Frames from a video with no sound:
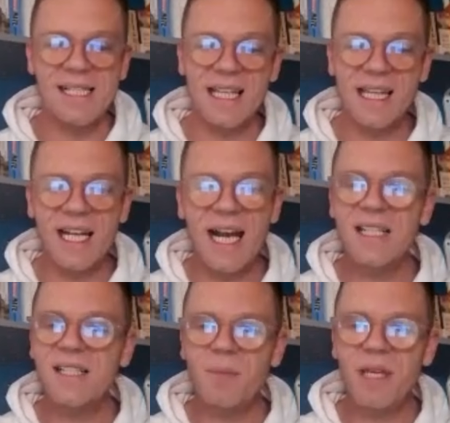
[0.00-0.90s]
is that there
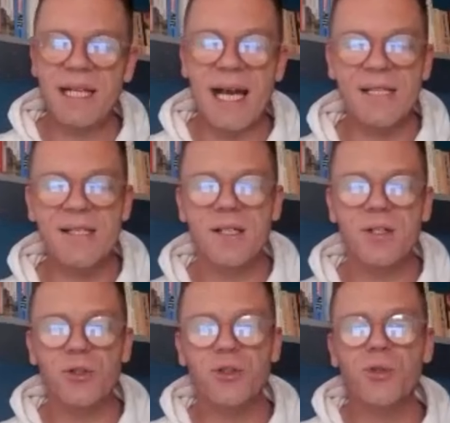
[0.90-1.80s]
has to be an
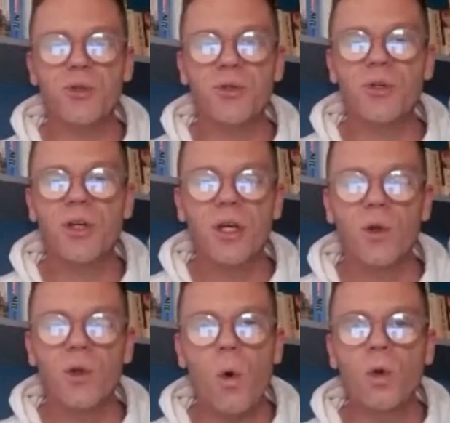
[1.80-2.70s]
answer to
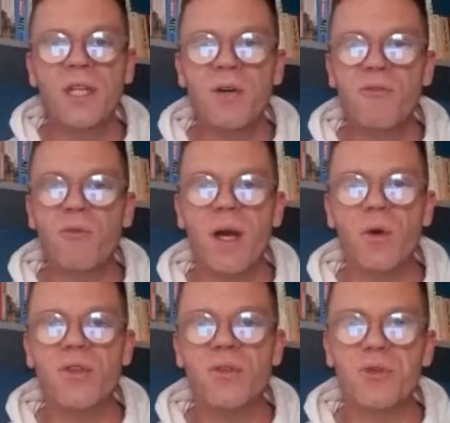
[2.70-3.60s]
the hoarding of
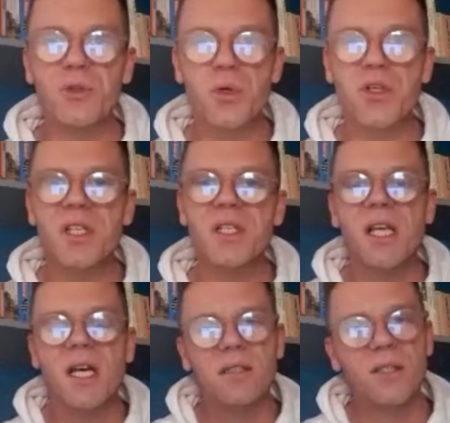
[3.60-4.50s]
wealth and
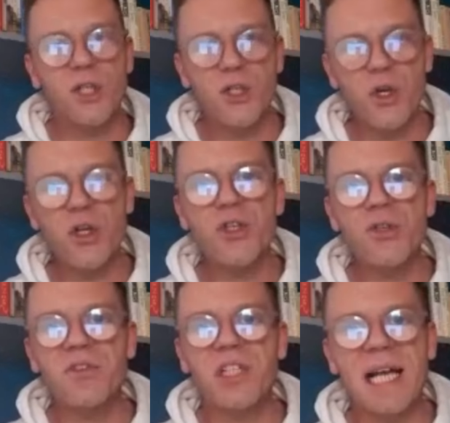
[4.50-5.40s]
resources, the
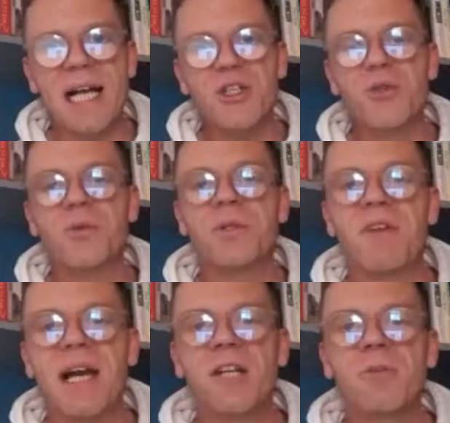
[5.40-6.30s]
destruction of the natural
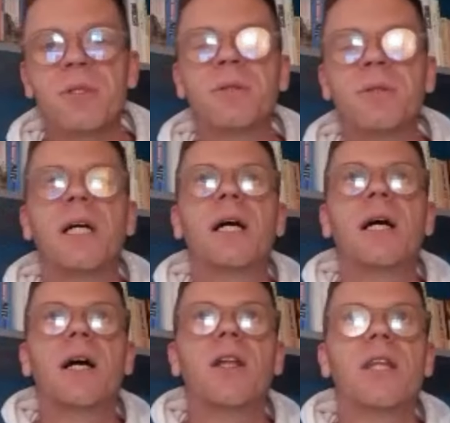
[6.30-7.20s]
environment,
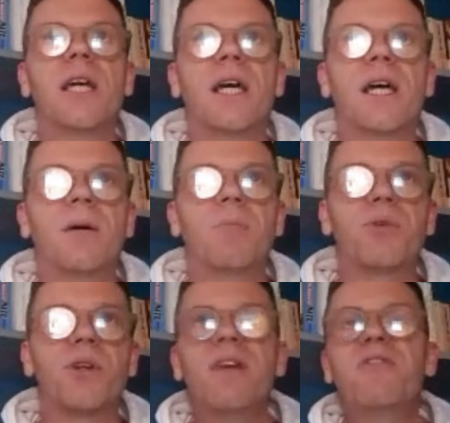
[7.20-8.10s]
the
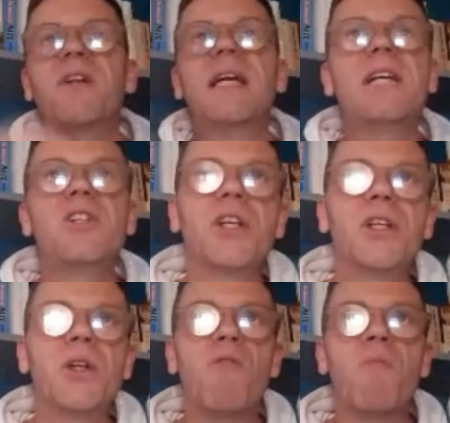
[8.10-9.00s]

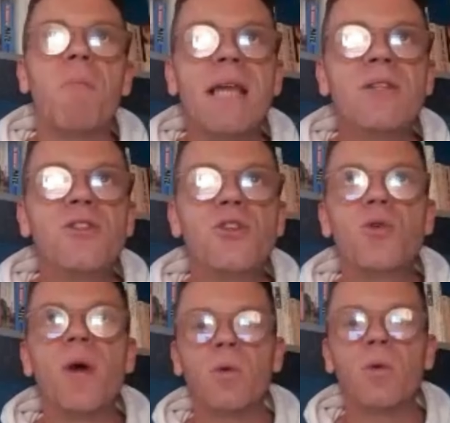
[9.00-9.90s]
proliferation of
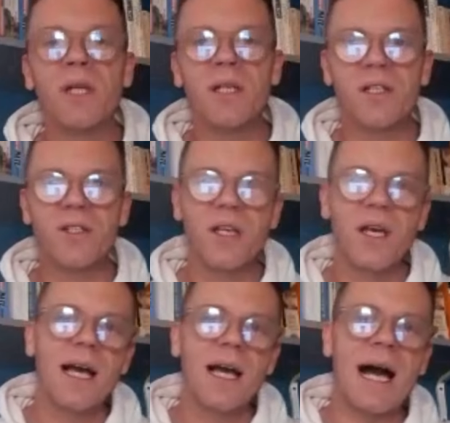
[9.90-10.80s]
mental illness,
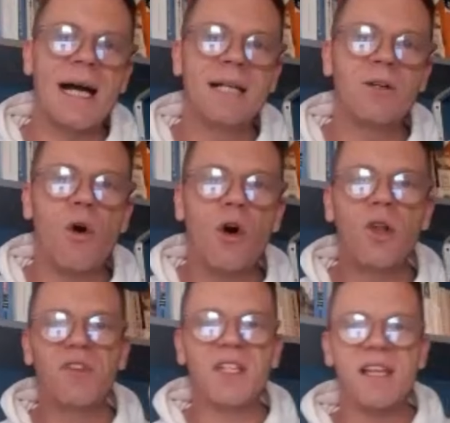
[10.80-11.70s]
and
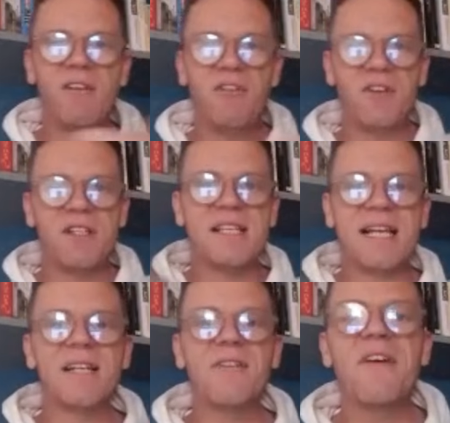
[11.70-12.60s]
all of the different
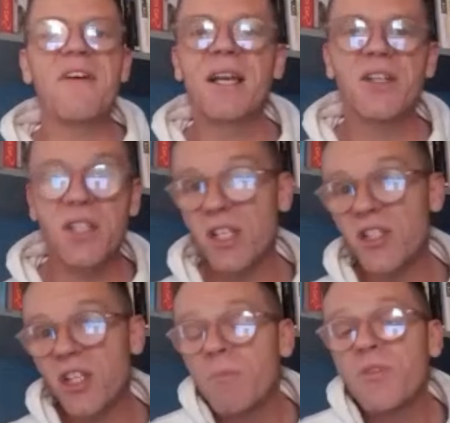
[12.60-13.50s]
signifiers that
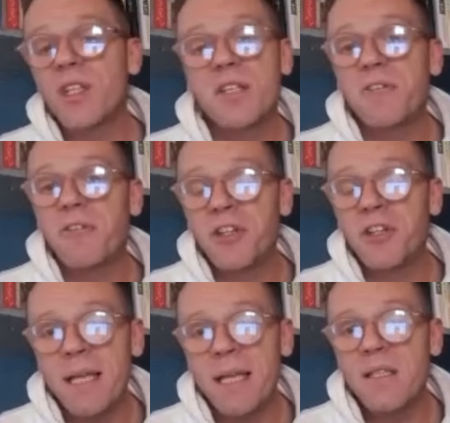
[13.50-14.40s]
something is
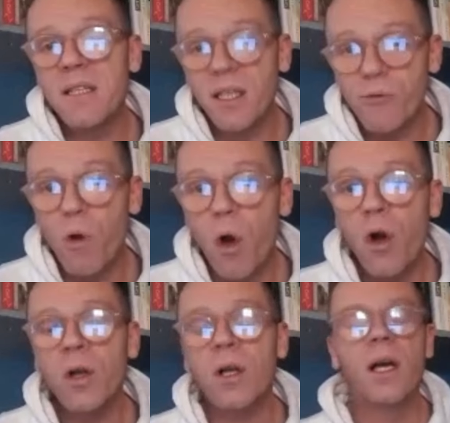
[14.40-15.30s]
fundamentally
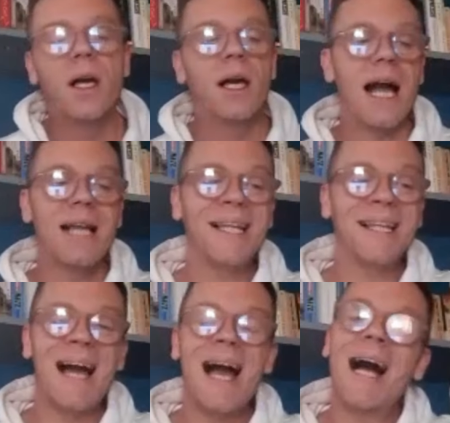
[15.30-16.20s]
wrong, and that
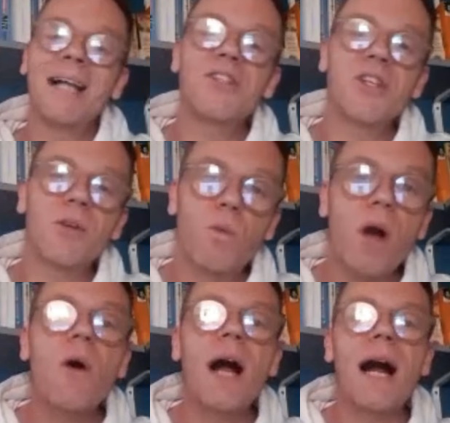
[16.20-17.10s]
that answer
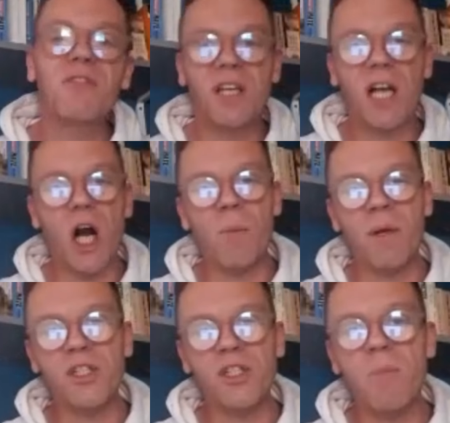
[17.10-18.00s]
will have to come
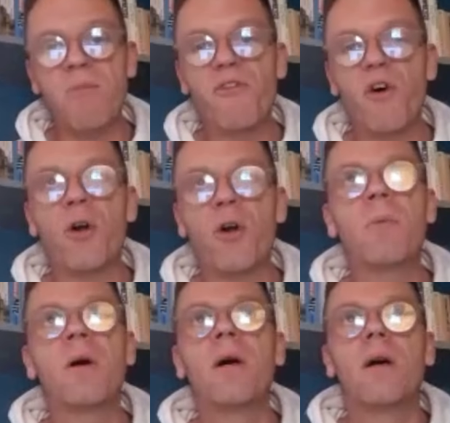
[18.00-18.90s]
in some
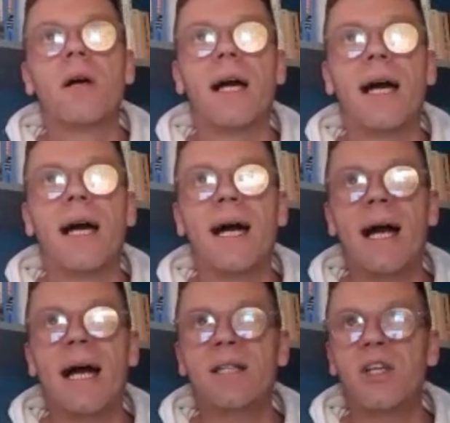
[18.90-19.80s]
form
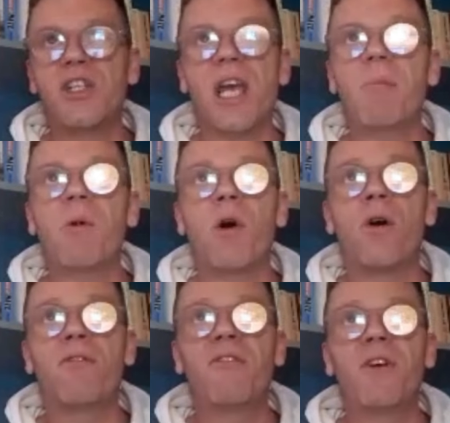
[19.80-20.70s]
in the shape
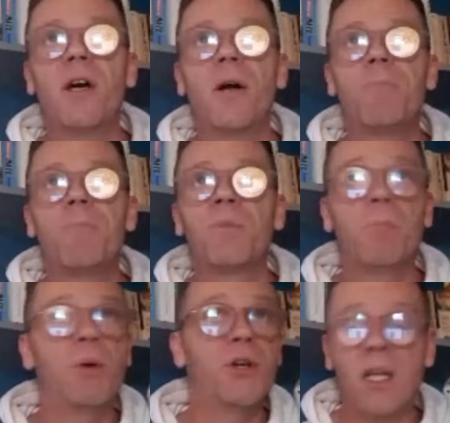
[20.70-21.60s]
of
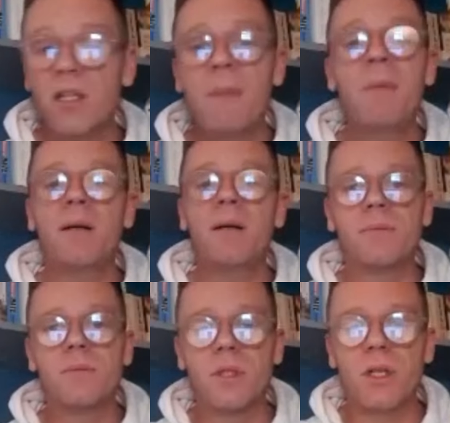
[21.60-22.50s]
putting a limit
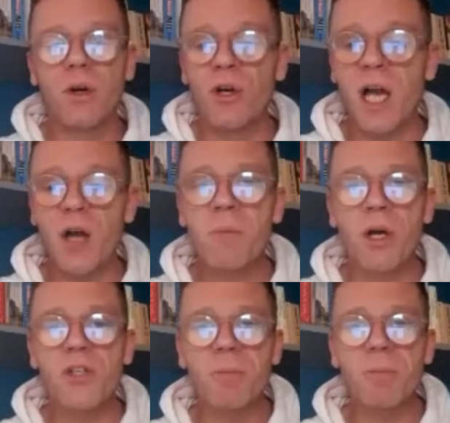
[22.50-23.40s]
on how
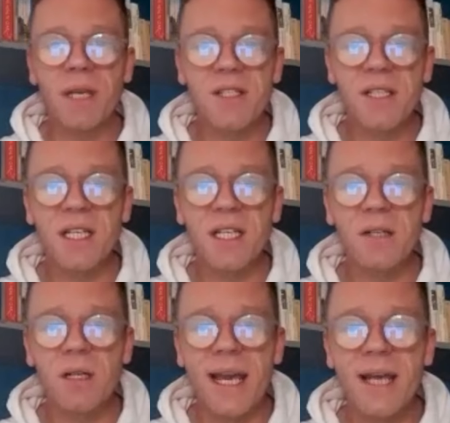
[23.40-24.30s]
much a person
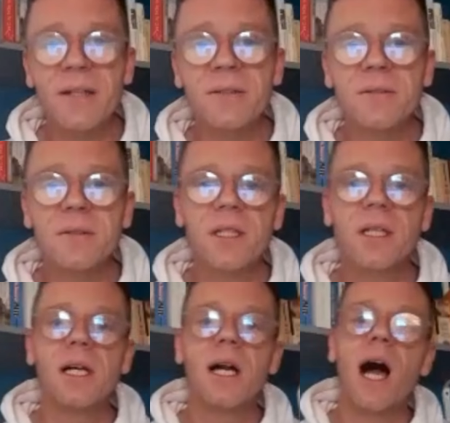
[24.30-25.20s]
can earn,
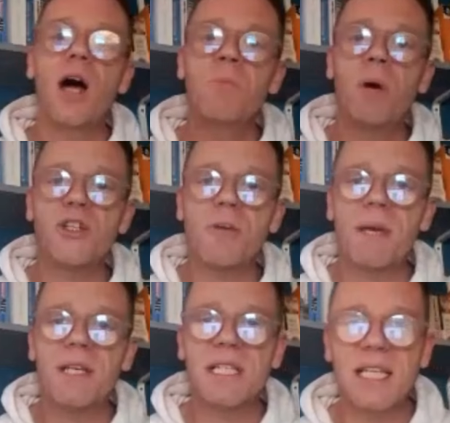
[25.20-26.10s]
how much a
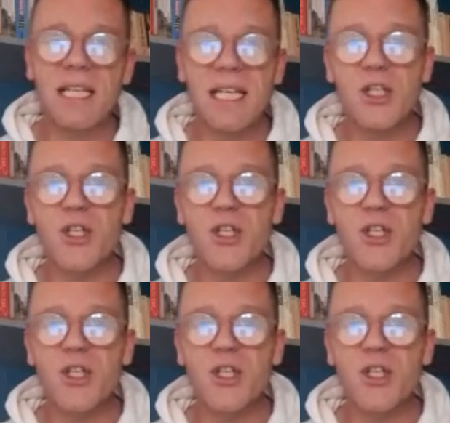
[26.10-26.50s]
person can